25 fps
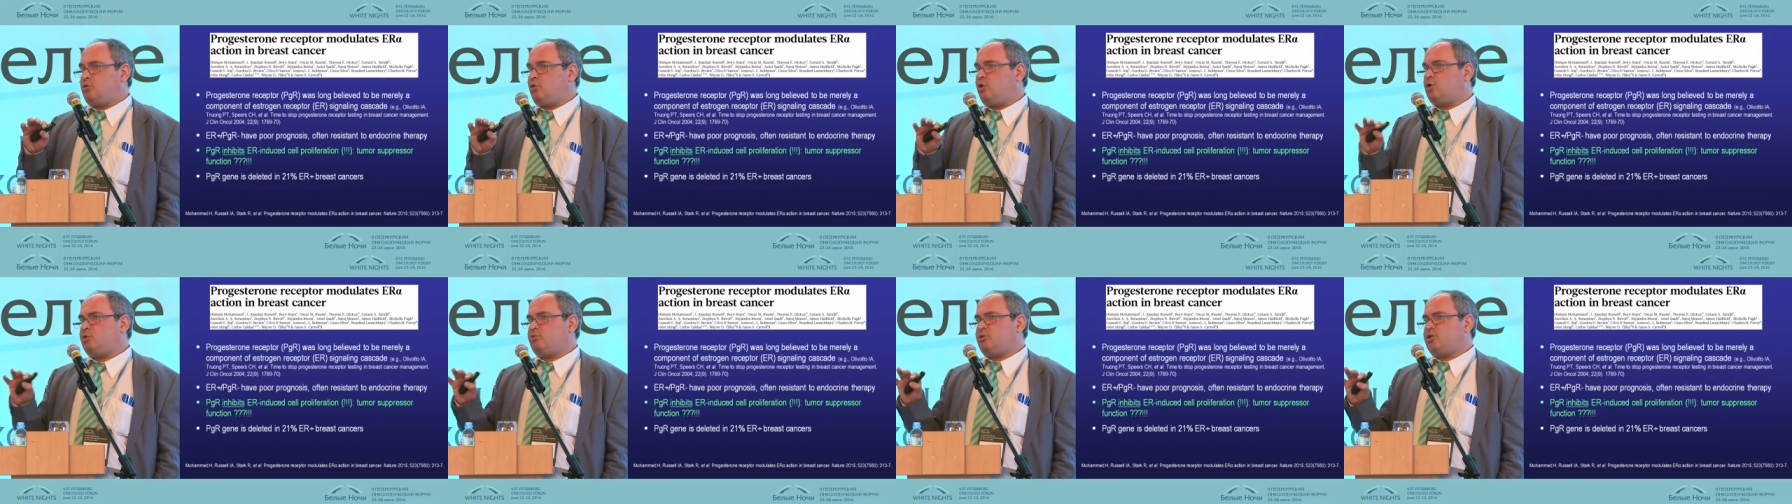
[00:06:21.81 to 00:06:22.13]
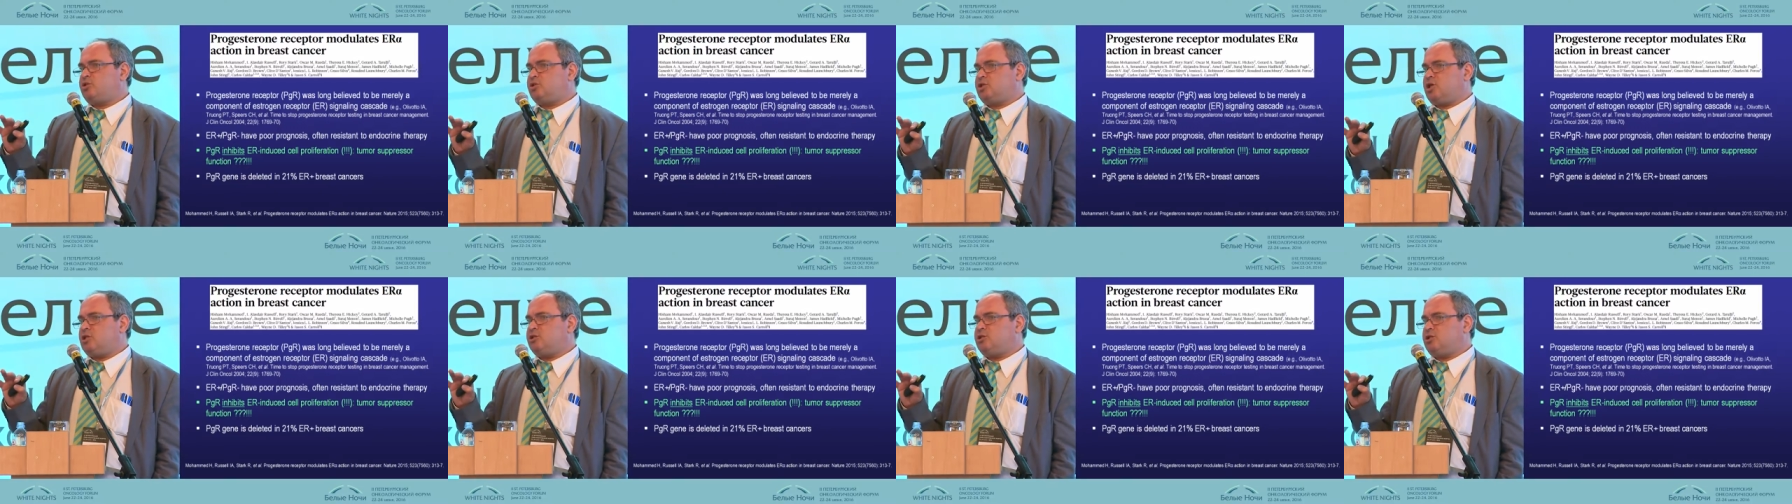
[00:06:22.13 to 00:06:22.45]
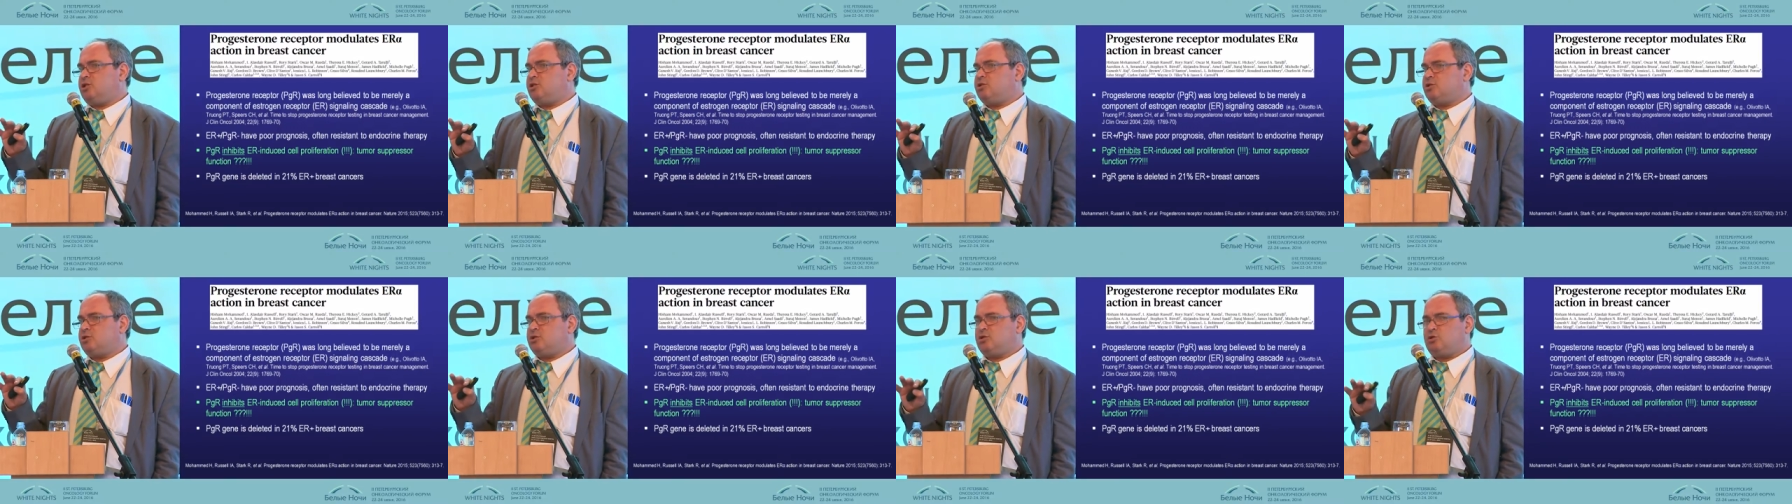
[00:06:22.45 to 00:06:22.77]
always
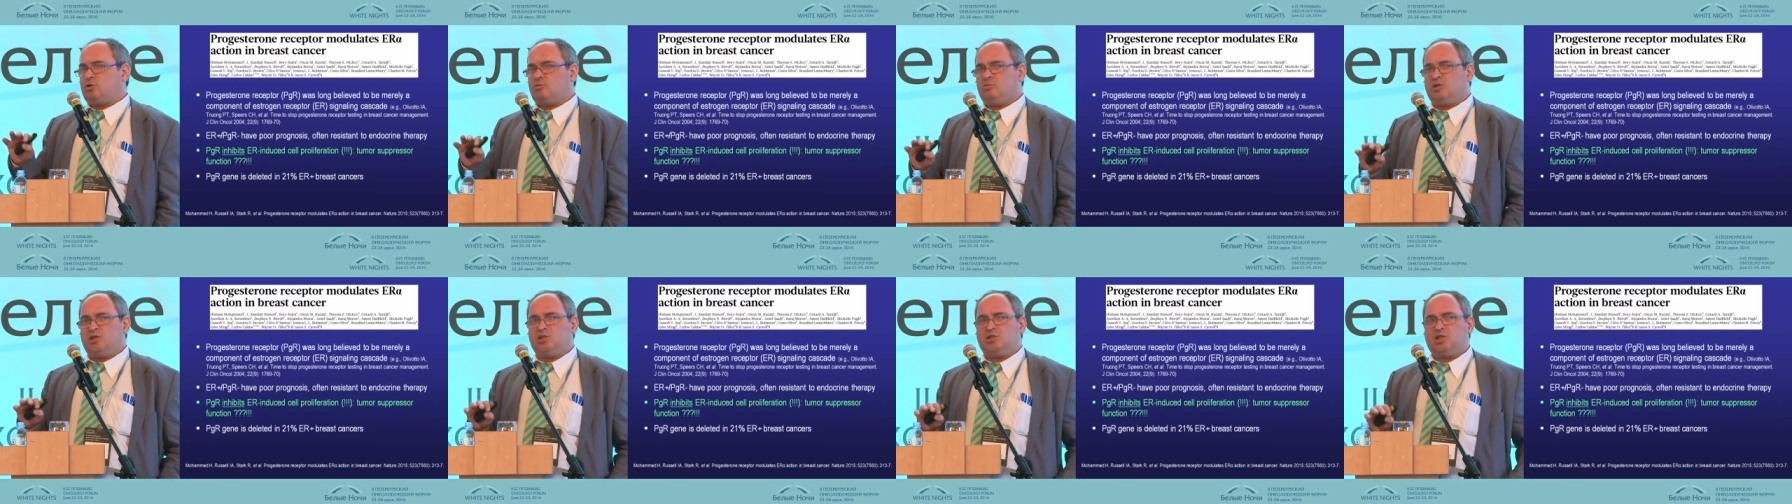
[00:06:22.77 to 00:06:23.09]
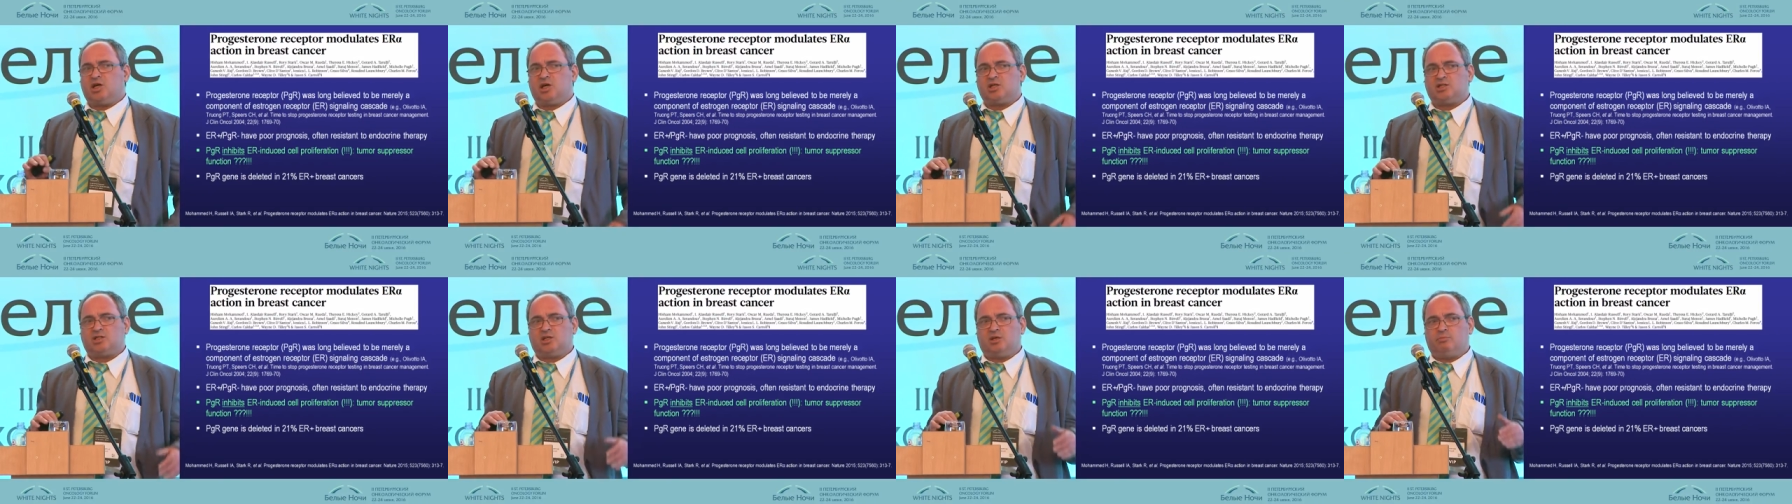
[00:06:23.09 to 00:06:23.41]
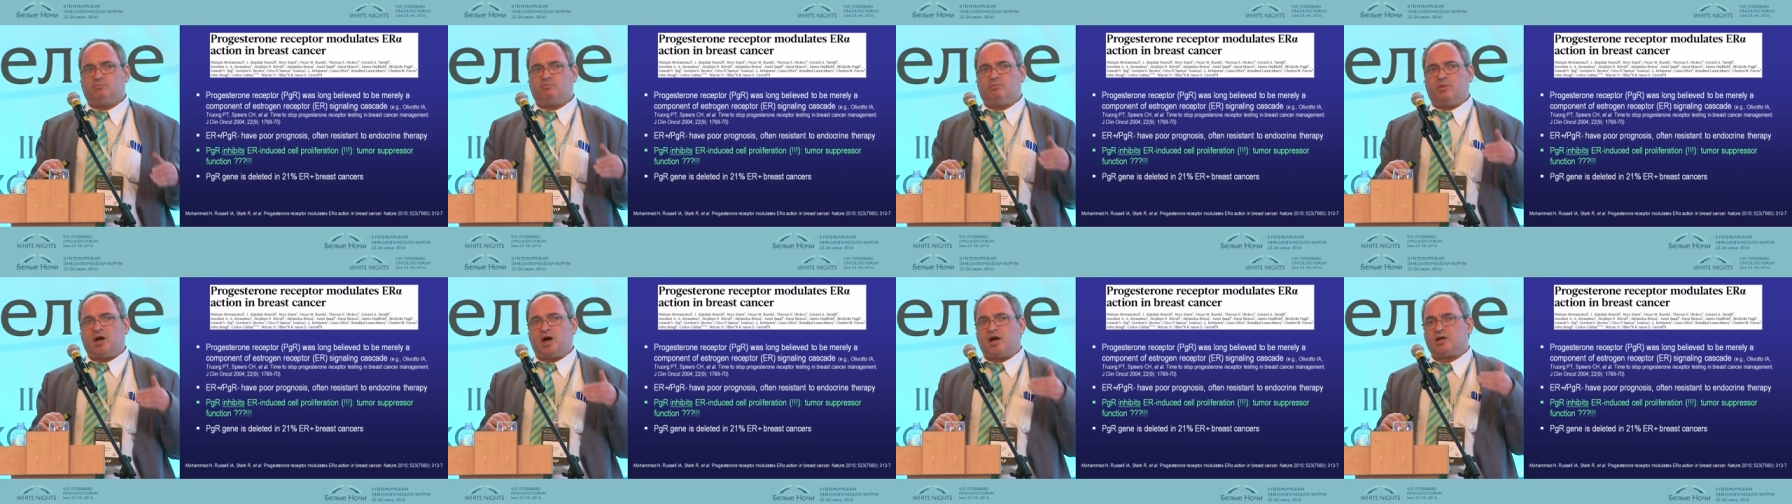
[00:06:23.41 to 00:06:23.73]
considered to be just a
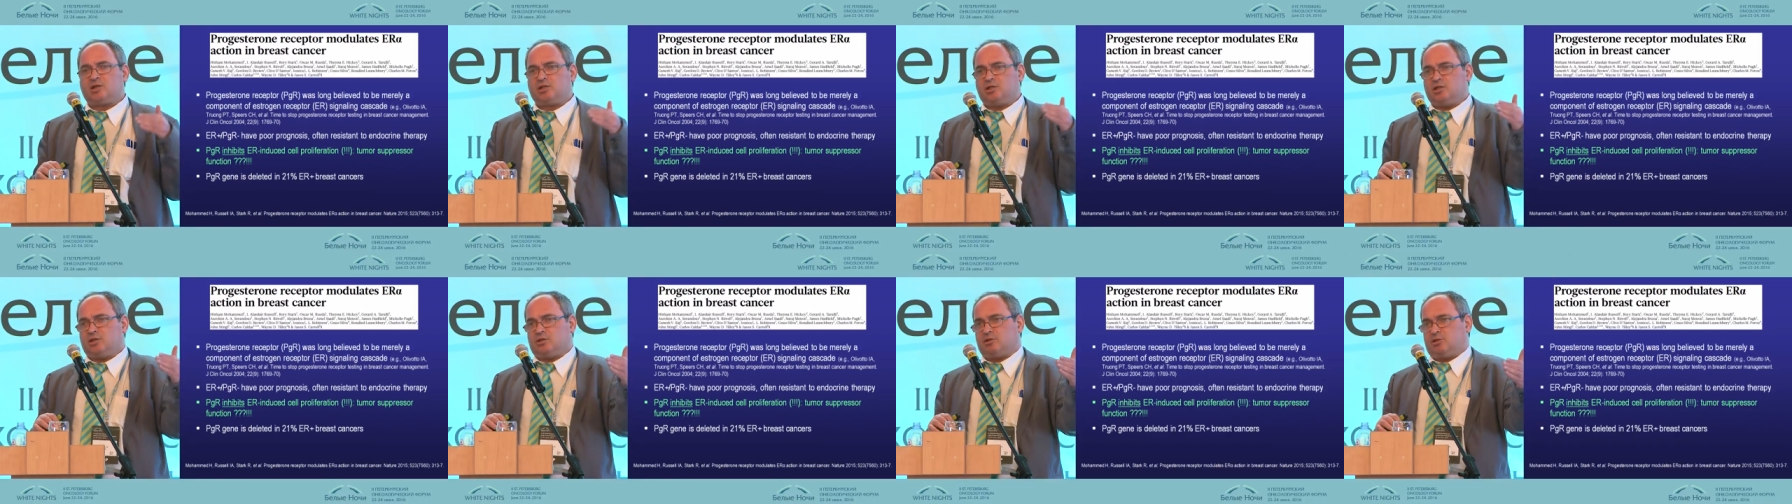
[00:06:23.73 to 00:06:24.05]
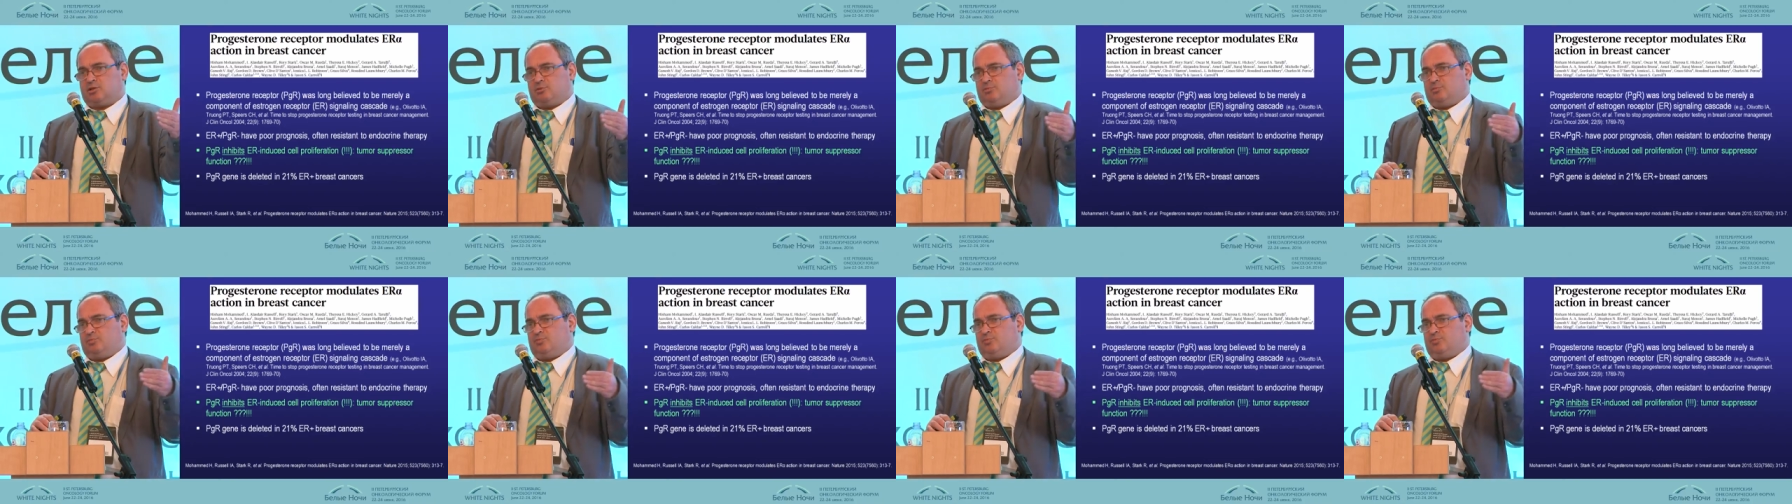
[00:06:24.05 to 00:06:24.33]
marker